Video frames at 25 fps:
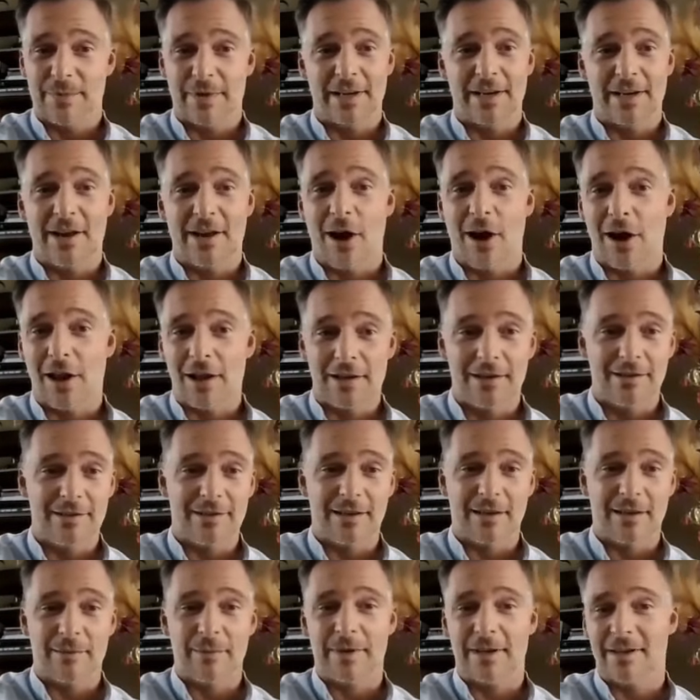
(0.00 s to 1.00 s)
But in
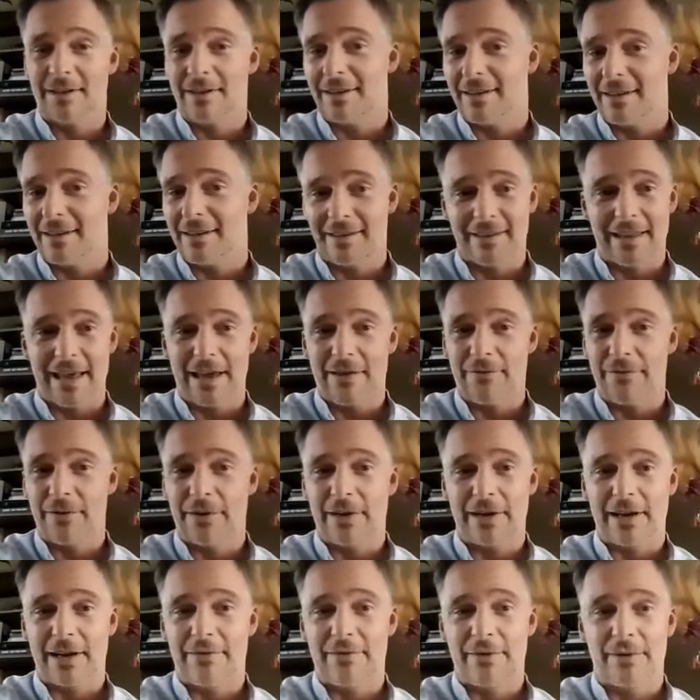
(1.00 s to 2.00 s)
Holland, I mean,
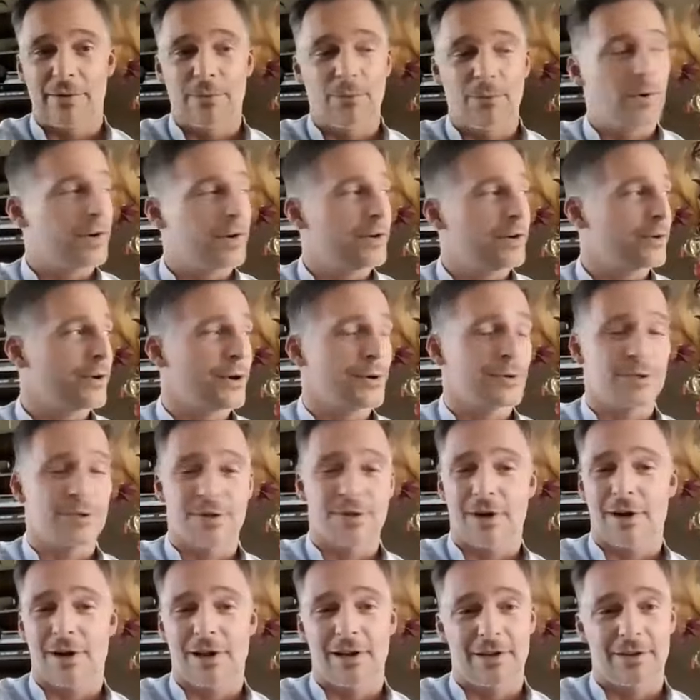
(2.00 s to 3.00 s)
everyone who goes
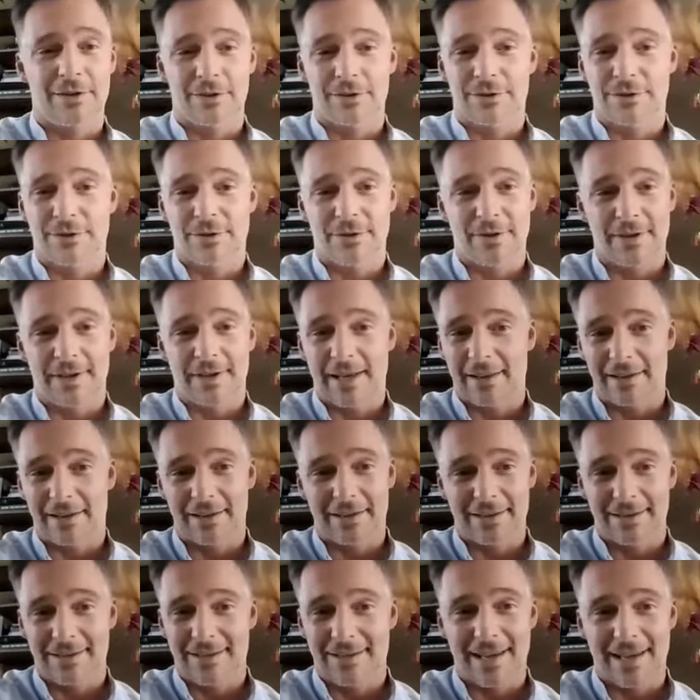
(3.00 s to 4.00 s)
to Holland or to the
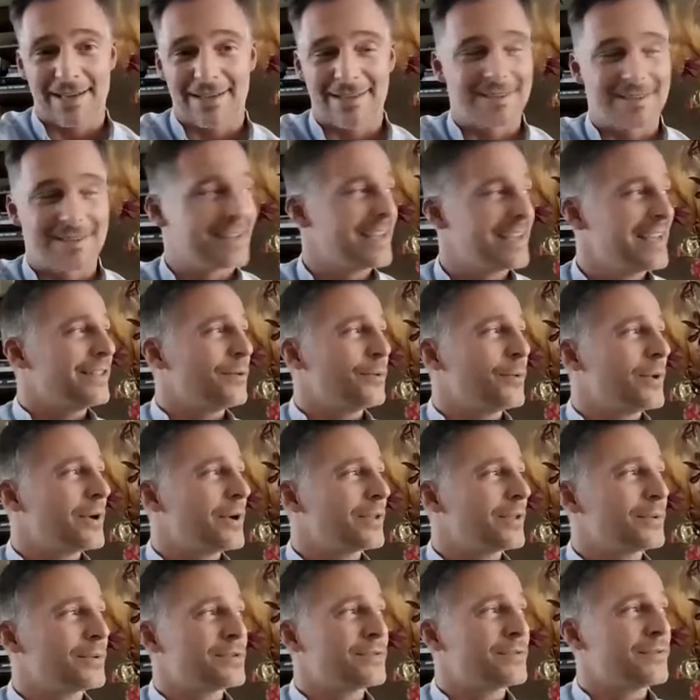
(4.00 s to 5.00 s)
Netherlands says the
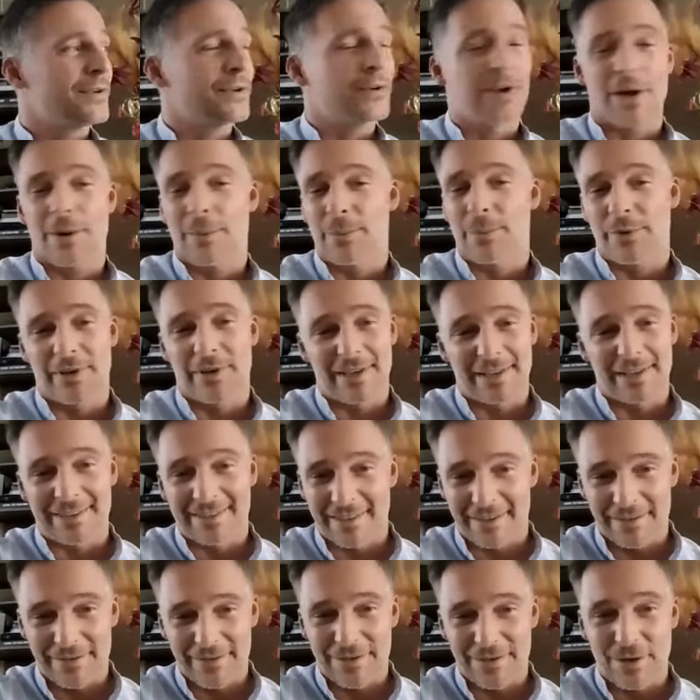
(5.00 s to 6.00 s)
weather is very
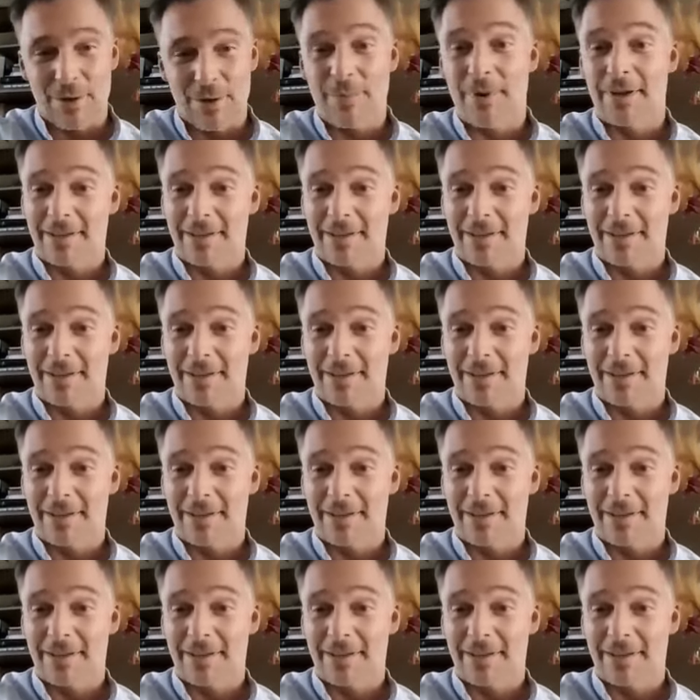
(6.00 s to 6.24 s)
unpredictable.